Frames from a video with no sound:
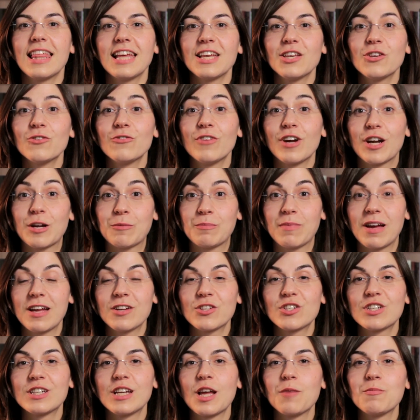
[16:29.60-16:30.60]
Thank you very
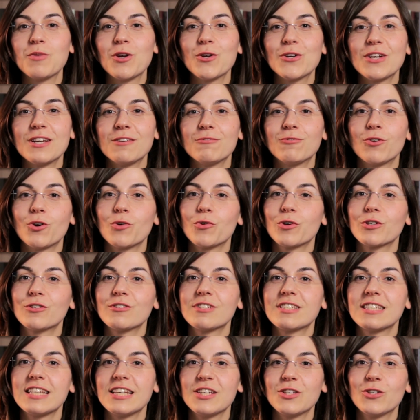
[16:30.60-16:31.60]
much, and I'm looking forward
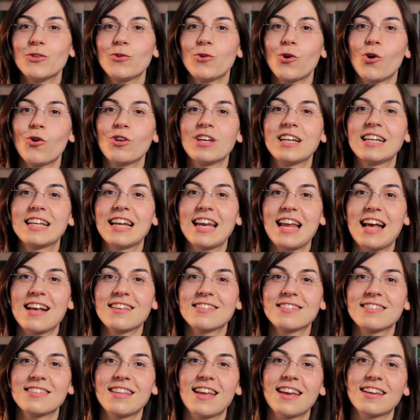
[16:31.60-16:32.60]
to seeing you all in
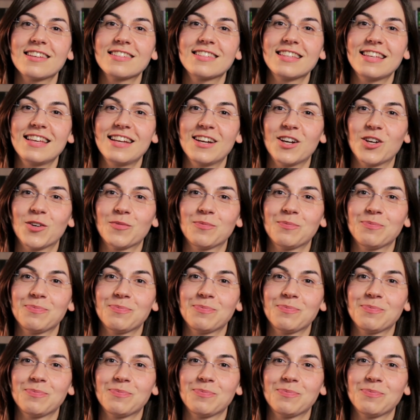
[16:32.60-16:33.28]
class next year.